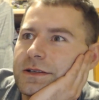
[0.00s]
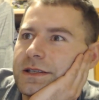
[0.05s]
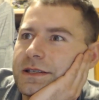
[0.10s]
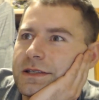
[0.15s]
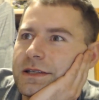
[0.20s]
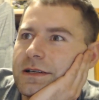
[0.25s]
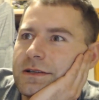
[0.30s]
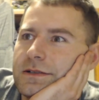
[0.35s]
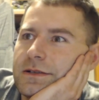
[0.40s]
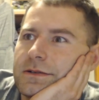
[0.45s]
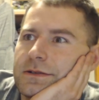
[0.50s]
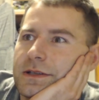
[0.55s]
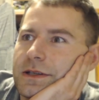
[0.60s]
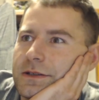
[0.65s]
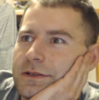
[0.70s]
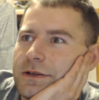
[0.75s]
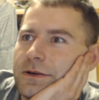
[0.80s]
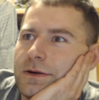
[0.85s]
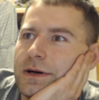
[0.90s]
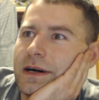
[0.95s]
there's still,
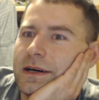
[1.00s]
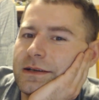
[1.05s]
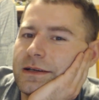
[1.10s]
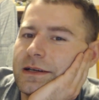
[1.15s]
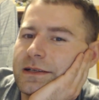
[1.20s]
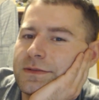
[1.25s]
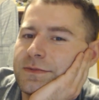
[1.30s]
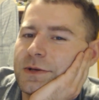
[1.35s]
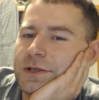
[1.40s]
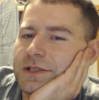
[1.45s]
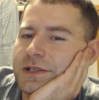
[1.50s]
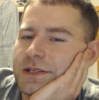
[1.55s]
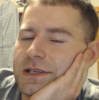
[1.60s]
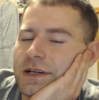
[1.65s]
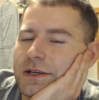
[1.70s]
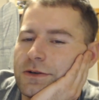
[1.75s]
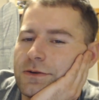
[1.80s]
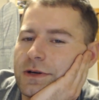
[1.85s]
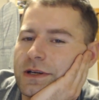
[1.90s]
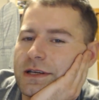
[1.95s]
you know, as much as
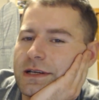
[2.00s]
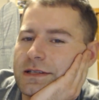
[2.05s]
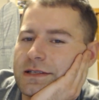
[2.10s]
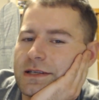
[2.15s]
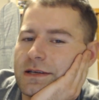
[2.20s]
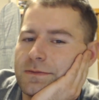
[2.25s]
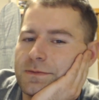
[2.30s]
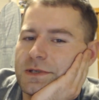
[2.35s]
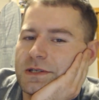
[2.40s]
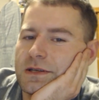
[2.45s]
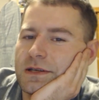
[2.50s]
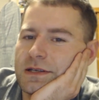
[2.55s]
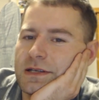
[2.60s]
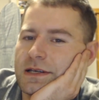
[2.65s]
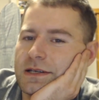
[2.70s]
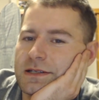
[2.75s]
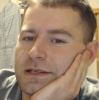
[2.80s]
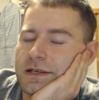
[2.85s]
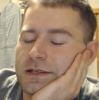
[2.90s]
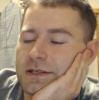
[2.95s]
I go against some
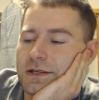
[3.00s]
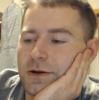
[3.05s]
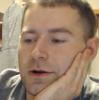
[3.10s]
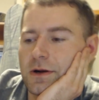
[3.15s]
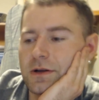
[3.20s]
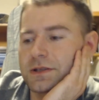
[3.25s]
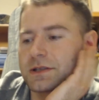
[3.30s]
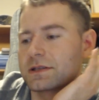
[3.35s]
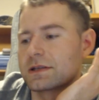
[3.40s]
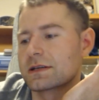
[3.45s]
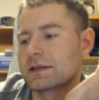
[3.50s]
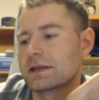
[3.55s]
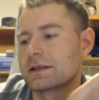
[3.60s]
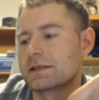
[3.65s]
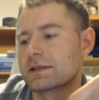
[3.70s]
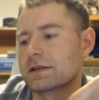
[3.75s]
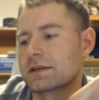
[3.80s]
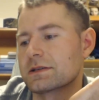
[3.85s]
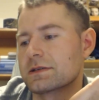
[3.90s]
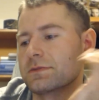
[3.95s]
statistics, there are
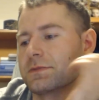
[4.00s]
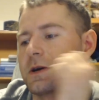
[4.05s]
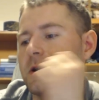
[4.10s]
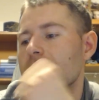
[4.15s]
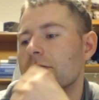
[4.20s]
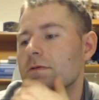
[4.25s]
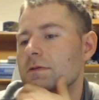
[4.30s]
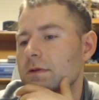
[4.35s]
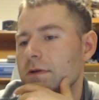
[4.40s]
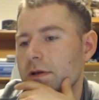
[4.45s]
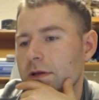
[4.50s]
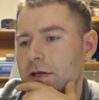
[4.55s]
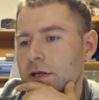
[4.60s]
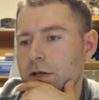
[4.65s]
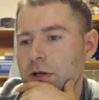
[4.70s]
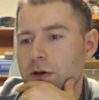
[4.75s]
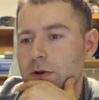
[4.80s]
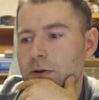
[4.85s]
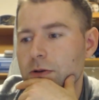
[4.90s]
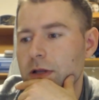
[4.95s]
statistics about,
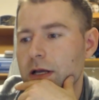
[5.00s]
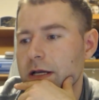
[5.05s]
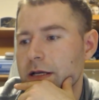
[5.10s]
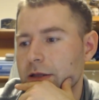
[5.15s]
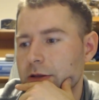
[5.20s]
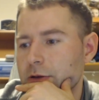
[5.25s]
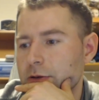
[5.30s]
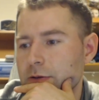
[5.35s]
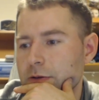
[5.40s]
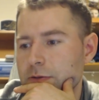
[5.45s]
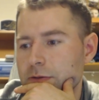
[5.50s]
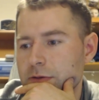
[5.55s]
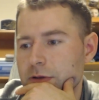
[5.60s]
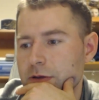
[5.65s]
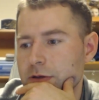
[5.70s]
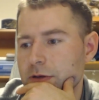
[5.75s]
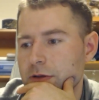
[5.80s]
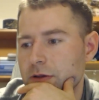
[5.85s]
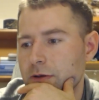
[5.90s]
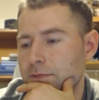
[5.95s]
you know, like
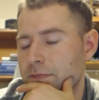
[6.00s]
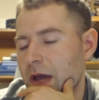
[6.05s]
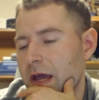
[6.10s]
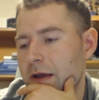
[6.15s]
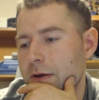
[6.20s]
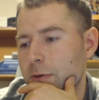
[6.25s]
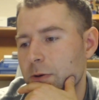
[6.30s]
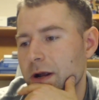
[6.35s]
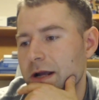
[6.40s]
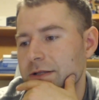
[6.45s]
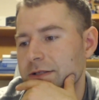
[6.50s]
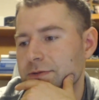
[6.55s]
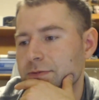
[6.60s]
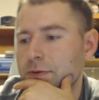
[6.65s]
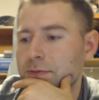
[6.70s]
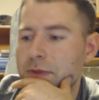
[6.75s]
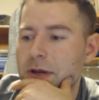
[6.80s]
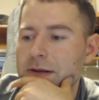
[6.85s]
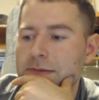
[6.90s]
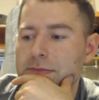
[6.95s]
the pay rates
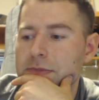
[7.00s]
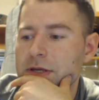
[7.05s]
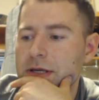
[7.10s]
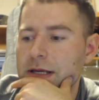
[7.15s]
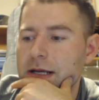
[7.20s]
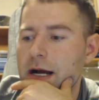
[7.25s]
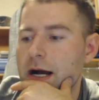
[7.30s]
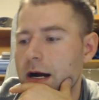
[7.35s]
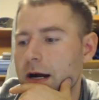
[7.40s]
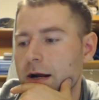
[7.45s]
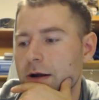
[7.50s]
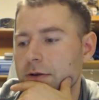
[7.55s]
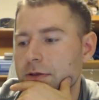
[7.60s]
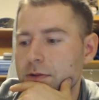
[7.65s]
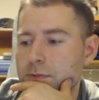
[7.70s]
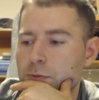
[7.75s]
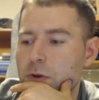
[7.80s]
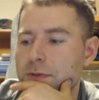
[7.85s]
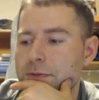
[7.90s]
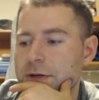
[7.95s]
for men being higher
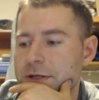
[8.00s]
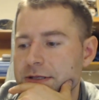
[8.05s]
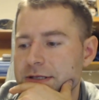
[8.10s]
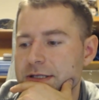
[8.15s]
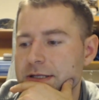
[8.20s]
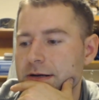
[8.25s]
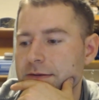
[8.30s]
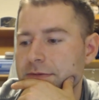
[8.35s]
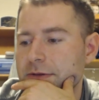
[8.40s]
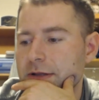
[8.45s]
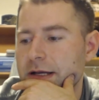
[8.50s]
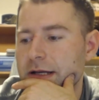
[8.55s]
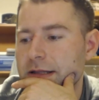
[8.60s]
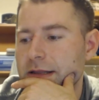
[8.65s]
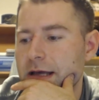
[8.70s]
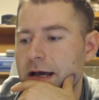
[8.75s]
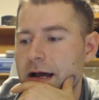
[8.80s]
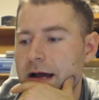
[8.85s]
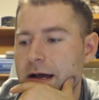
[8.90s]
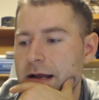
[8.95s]
than women and stuff like
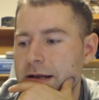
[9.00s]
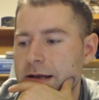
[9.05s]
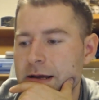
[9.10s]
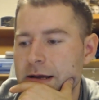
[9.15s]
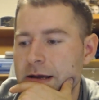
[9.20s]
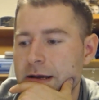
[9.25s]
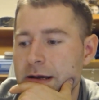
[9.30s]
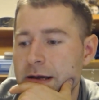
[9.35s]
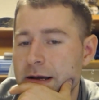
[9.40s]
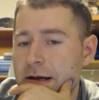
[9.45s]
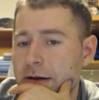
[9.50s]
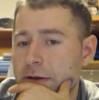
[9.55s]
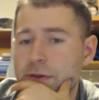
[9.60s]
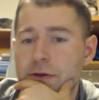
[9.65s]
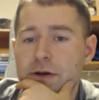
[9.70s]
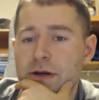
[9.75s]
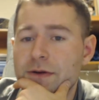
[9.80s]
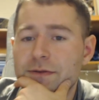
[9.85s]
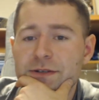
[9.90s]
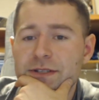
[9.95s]
that. Well,
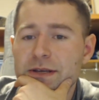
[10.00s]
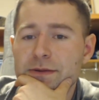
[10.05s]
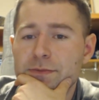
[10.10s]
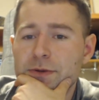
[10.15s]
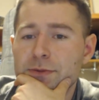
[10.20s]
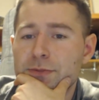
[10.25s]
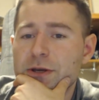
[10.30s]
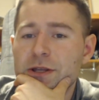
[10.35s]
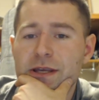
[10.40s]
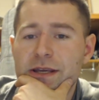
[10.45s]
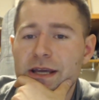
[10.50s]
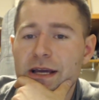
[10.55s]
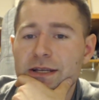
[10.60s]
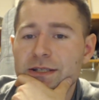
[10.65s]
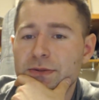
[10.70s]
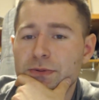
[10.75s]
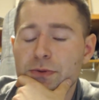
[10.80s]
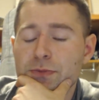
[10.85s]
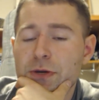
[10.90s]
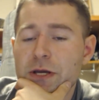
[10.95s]
that never seemed to be the
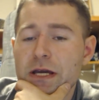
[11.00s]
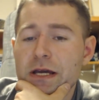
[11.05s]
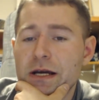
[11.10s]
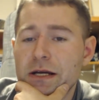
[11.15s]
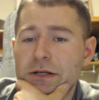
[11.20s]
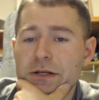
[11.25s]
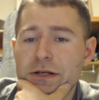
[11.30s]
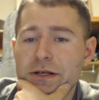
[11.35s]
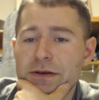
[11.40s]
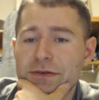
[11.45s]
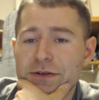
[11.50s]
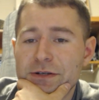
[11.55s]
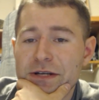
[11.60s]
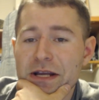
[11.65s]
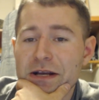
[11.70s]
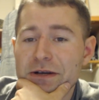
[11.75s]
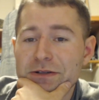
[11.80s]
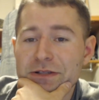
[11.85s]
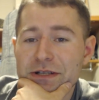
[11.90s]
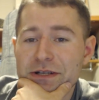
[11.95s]
case for me. I could never
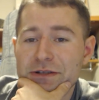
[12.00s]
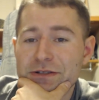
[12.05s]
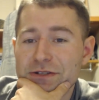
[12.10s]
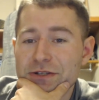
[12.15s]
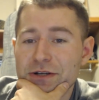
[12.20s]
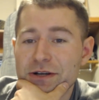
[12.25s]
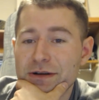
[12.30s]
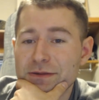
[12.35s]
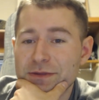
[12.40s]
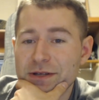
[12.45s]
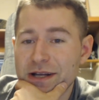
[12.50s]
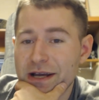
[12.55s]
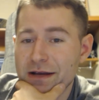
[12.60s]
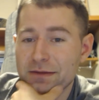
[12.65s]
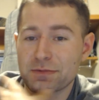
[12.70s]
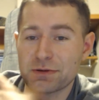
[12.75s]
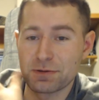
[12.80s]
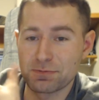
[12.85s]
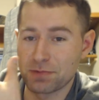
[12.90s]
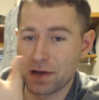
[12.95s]
nail down a job that
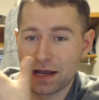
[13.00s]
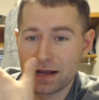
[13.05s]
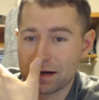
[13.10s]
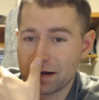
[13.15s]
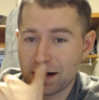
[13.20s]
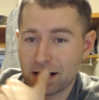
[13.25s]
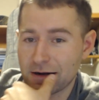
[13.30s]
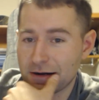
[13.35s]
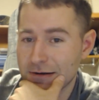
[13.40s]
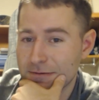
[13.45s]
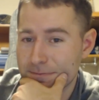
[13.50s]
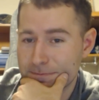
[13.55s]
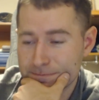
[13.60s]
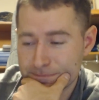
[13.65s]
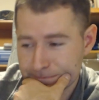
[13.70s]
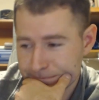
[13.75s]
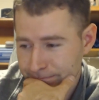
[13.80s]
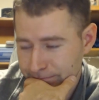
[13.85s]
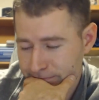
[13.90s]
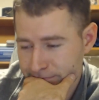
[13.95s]
had me paid higher.
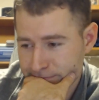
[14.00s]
